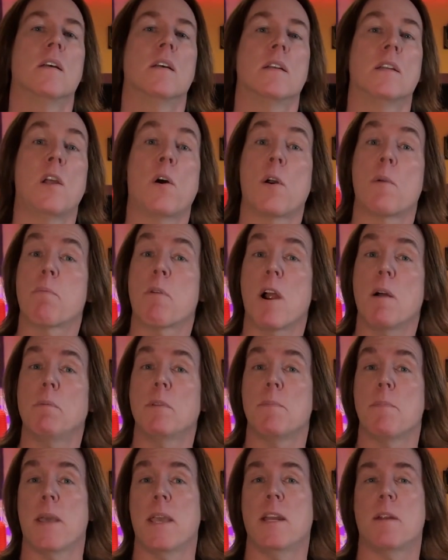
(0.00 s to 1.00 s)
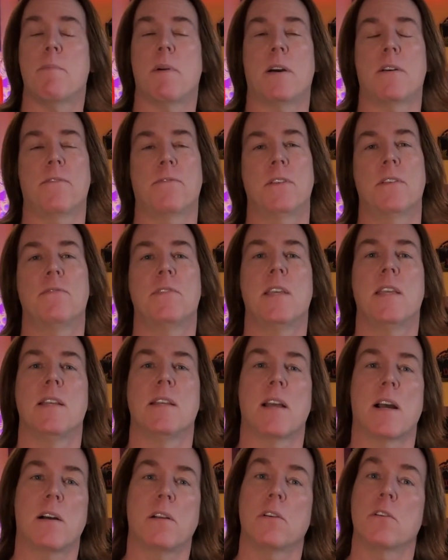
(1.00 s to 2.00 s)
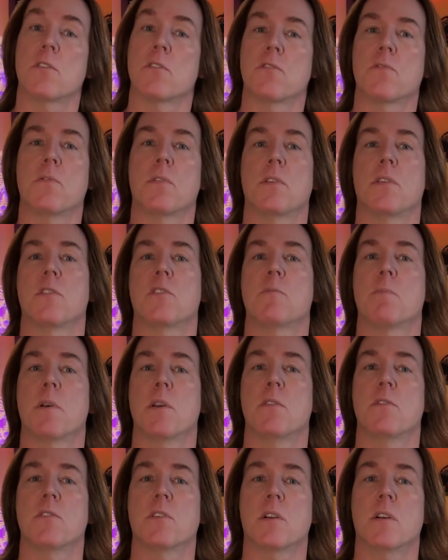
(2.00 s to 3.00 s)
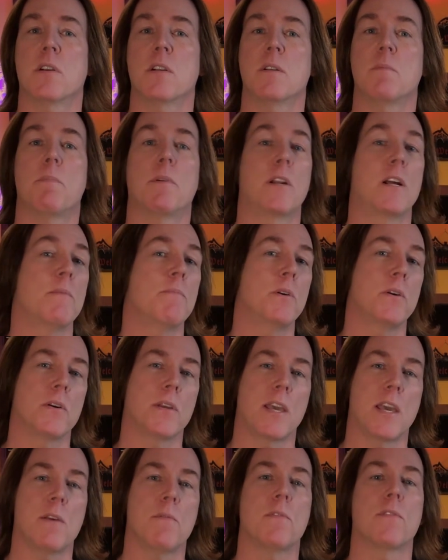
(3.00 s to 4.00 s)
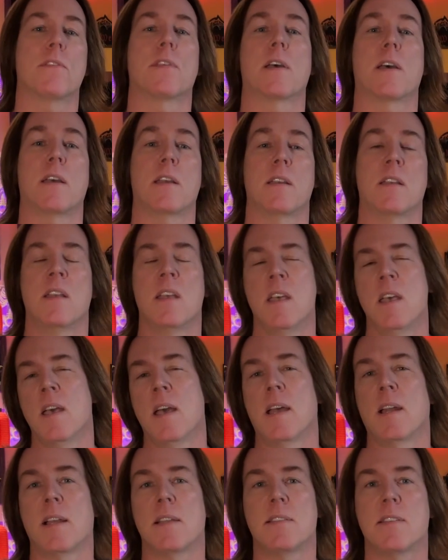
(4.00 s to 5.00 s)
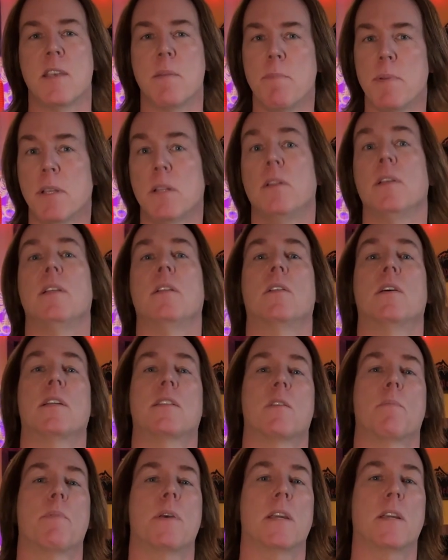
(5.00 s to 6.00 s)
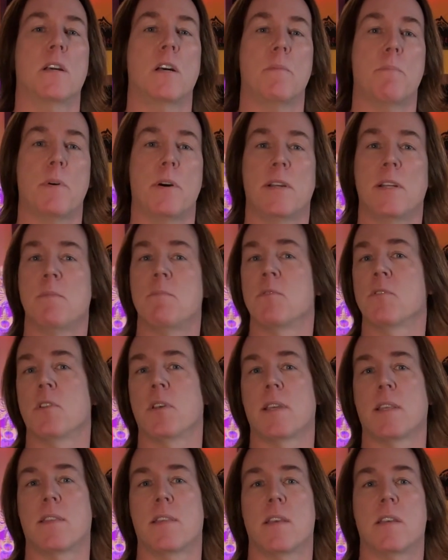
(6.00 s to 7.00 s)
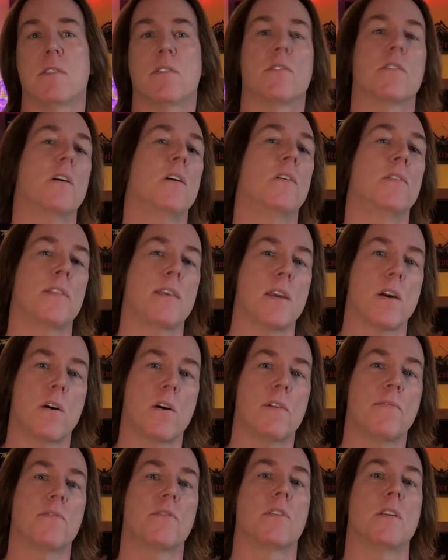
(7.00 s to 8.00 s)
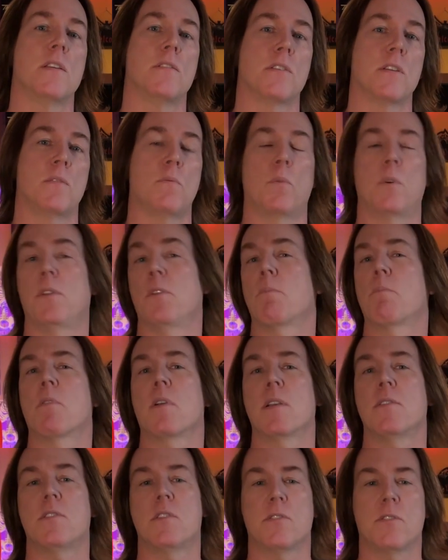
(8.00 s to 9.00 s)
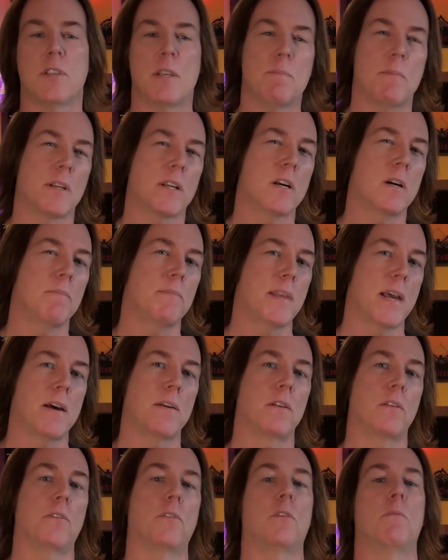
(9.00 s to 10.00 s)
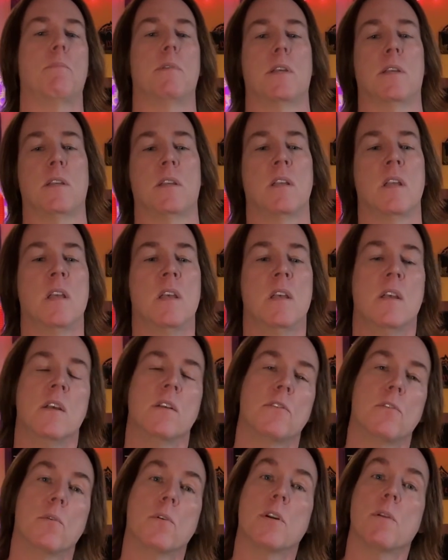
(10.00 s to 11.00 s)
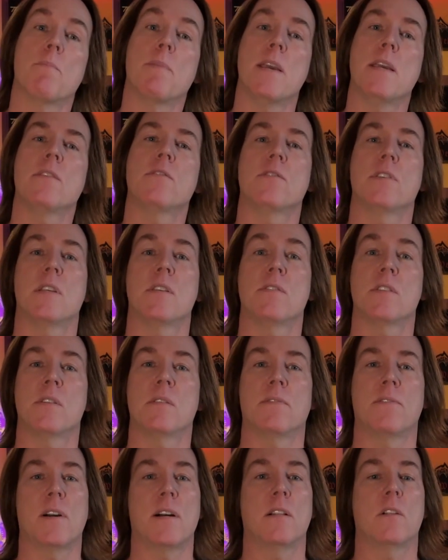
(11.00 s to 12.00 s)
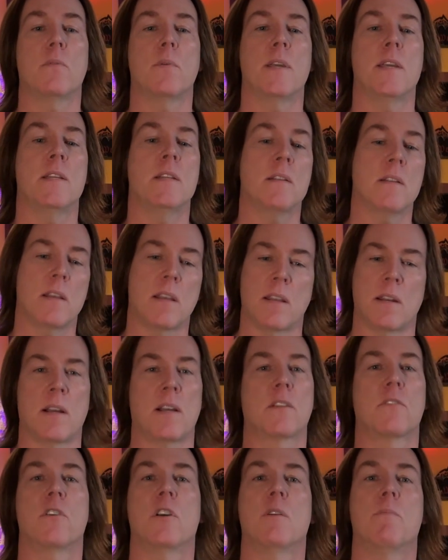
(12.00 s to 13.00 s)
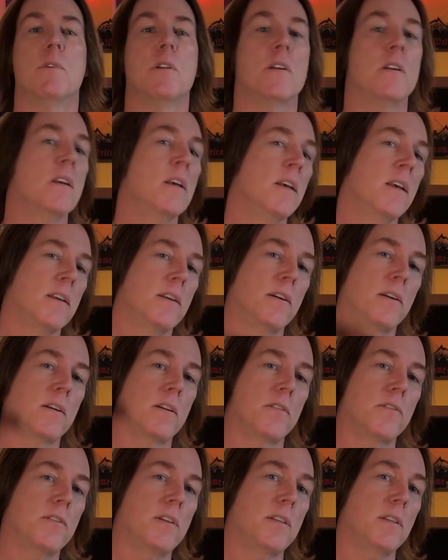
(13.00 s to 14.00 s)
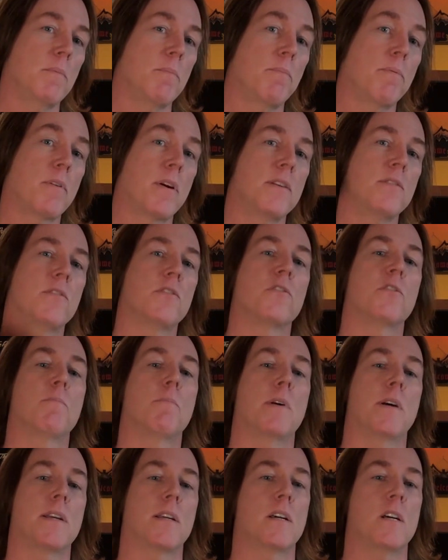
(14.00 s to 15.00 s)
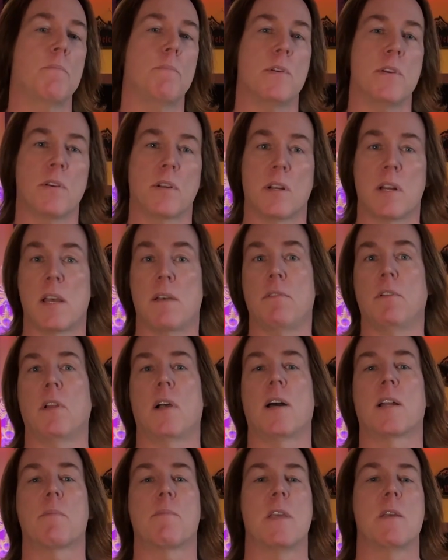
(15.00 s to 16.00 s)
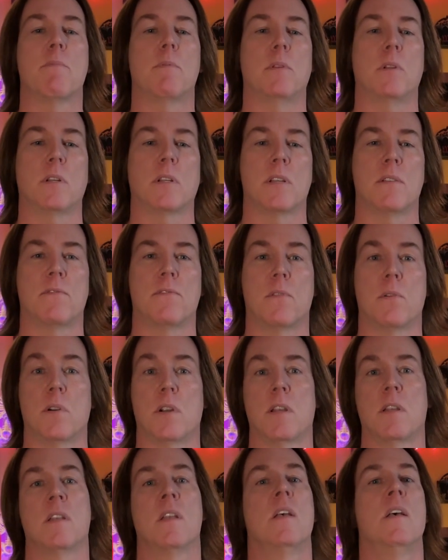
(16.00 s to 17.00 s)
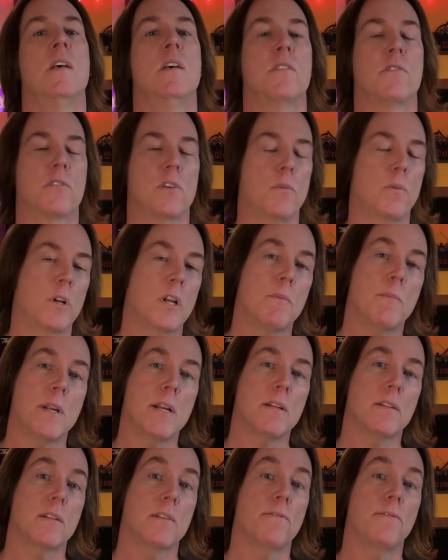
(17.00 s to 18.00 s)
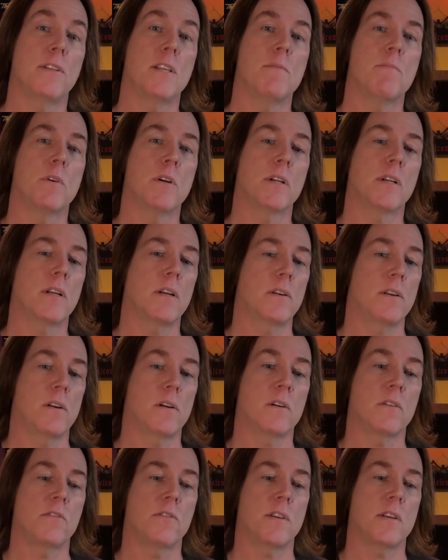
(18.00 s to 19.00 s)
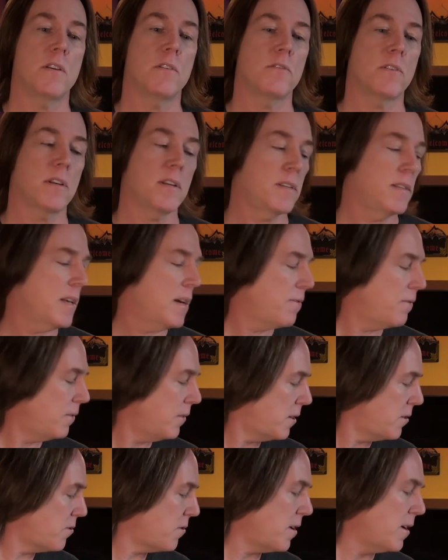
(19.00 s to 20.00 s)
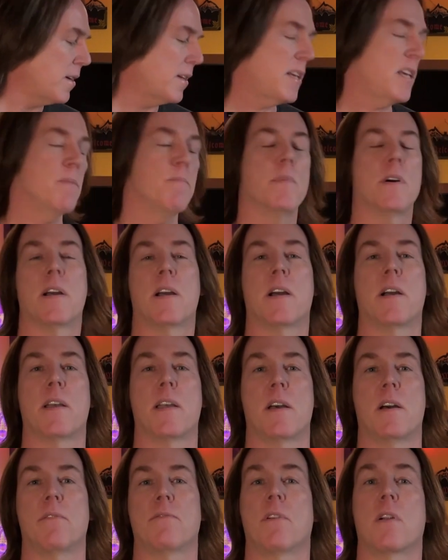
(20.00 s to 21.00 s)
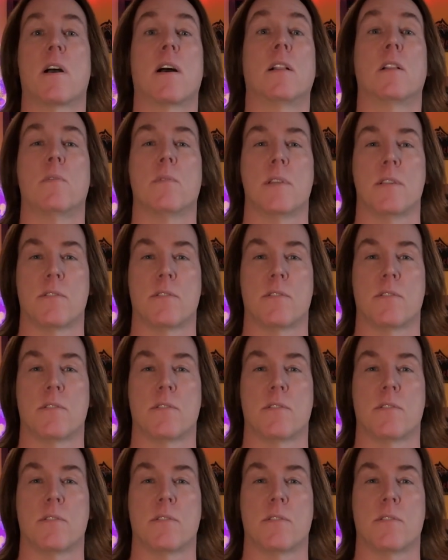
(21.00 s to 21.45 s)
Now, I probably paid about $15 for this postcard, but I'm okay with that. And I typically like to pick up items like this on the off season where the prices seem to come down a little bit. During the peak season of Halloween in October, you're going to see the prices spike up and you're going to have a lot of people looking for it. So when I'm out at the flea market or yard sales, I definitely try and keep my eye out for Halloween